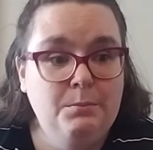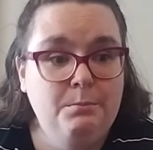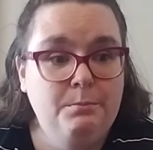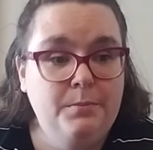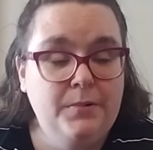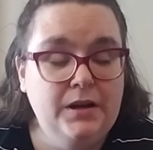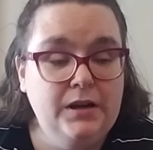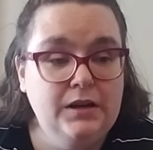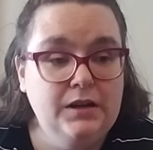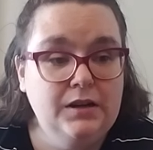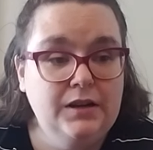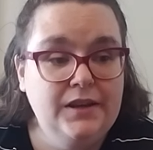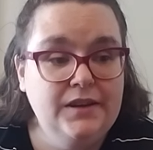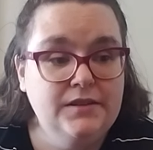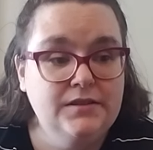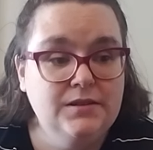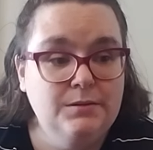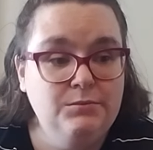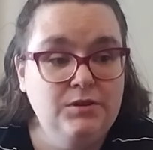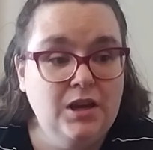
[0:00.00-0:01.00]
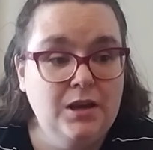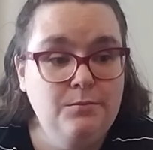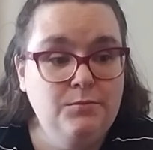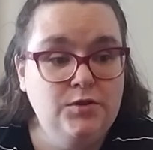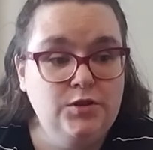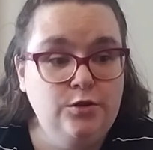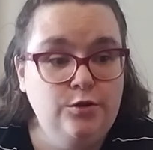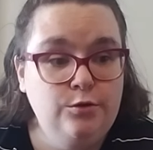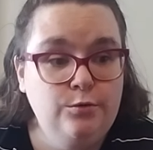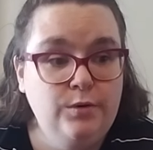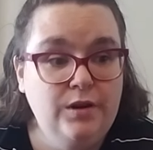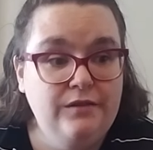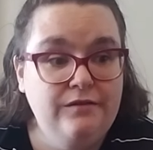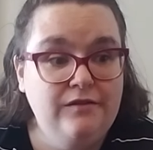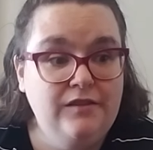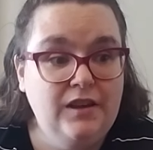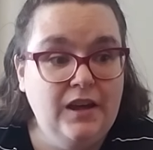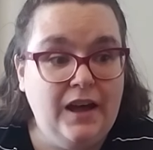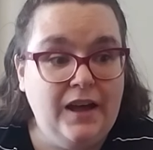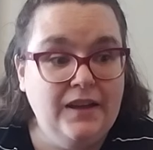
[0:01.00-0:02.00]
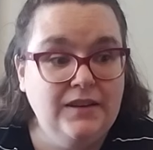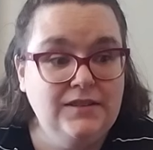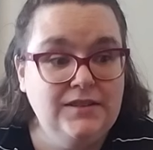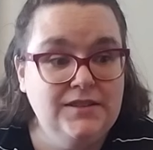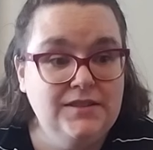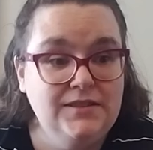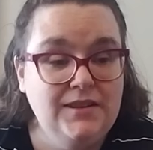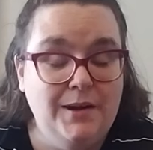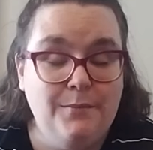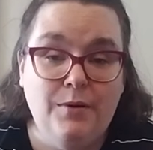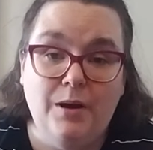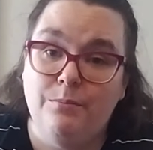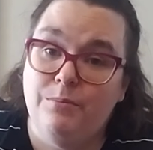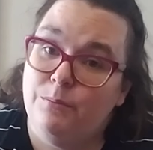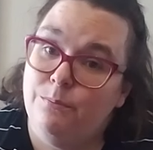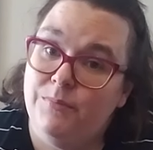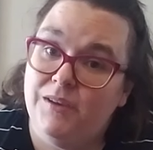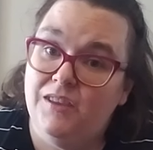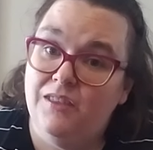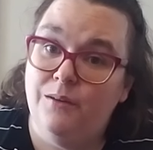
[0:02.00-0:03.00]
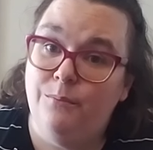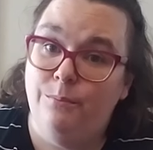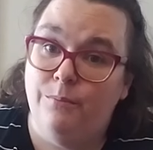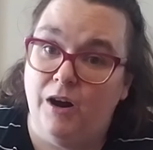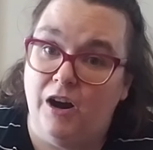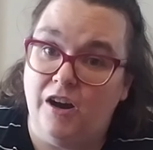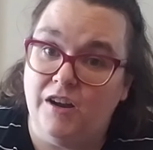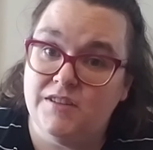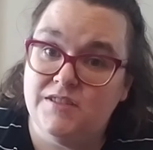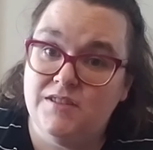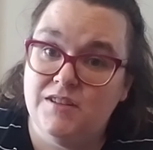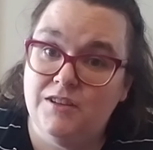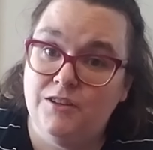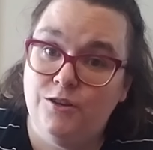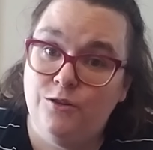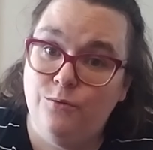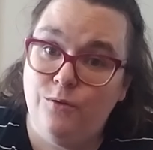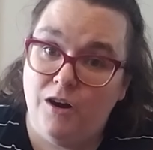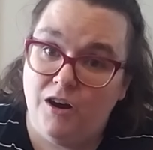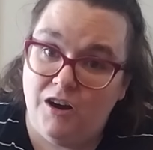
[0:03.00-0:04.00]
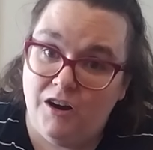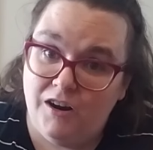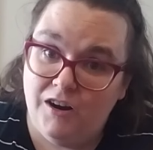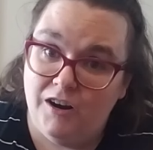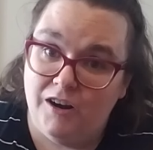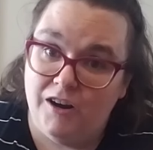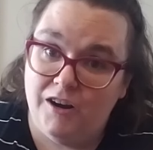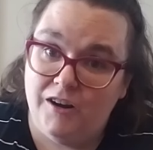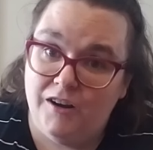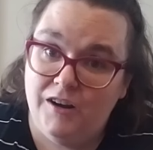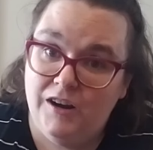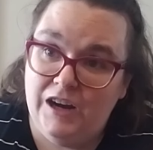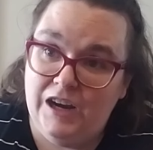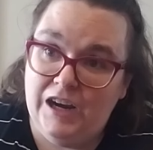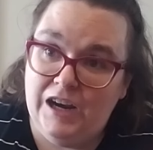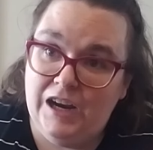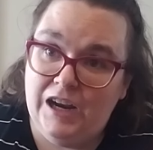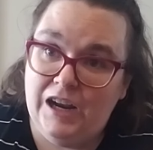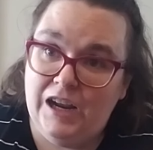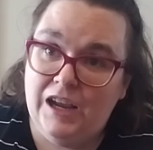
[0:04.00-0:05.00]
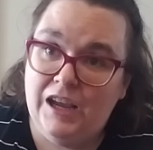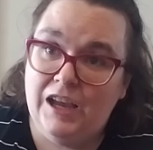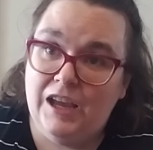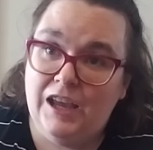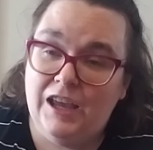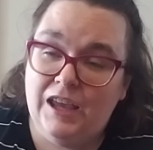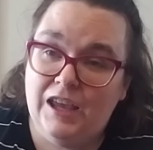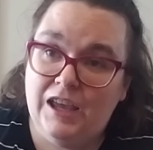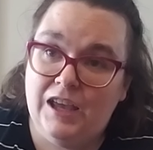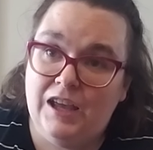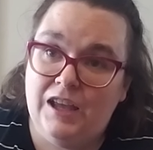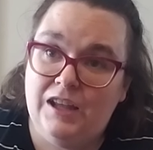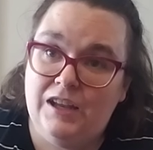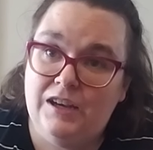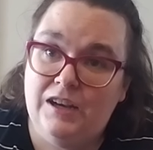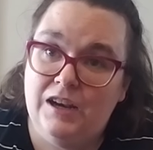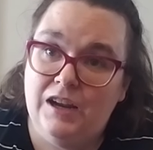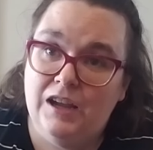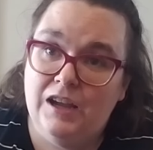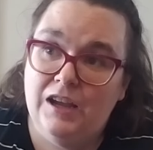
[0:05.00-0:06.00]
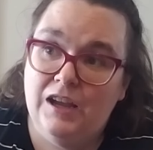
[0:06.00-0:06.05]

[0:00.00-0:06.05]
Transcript: But, like, sometimes you have got to step up and be the boss that you are. And,